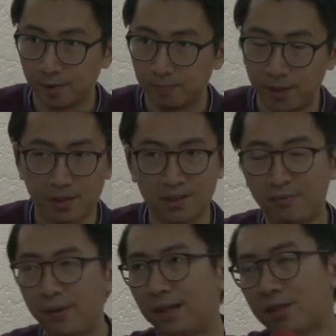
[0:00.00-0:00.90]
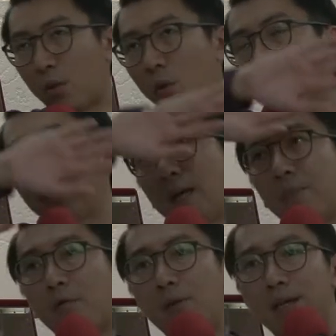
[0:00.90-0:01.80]
because they find this whole thing
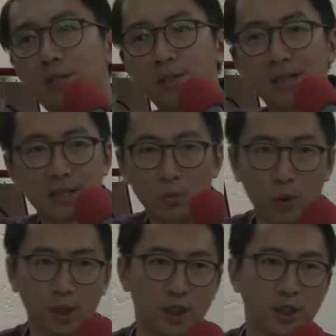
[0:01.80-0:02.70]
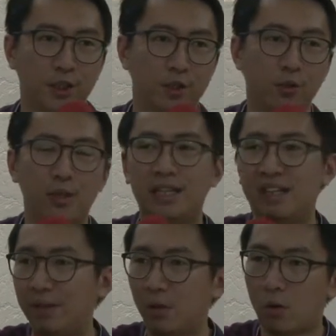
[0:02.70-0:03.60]
about religion doesn't work, so they give
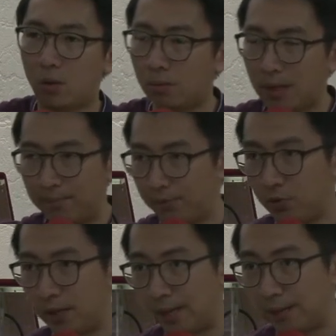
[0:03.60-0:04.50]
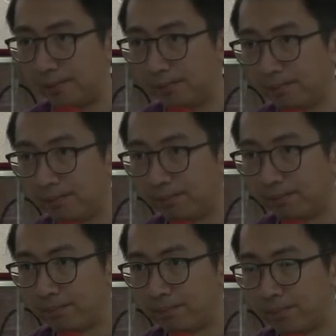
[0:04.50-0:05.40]
it all up together.
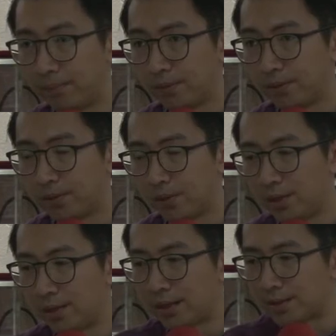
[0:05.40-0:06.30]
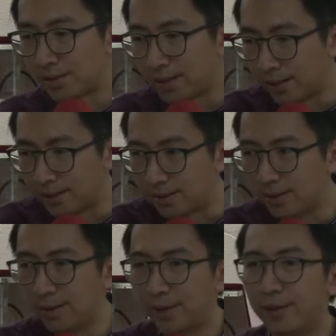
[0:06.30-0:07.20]
So in that sense,
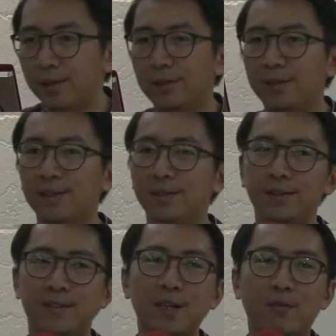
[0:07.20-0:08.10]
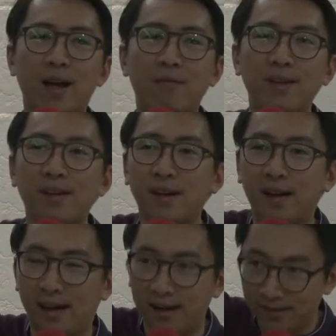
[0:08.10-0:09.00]
instead of having
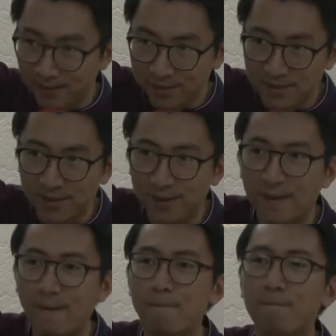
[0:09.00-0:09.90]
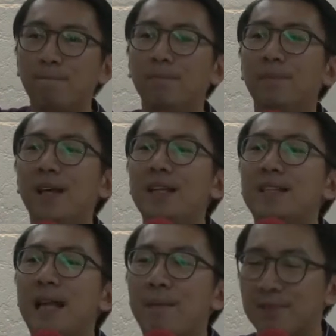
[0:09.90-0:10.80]
idols, they
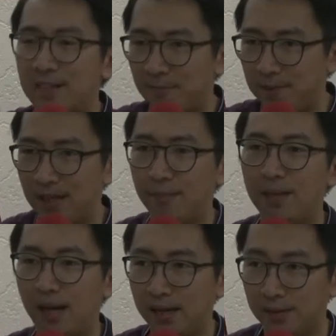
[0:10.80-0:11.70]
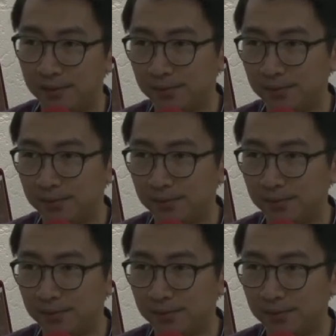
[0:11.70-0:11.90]
themselves become the idol.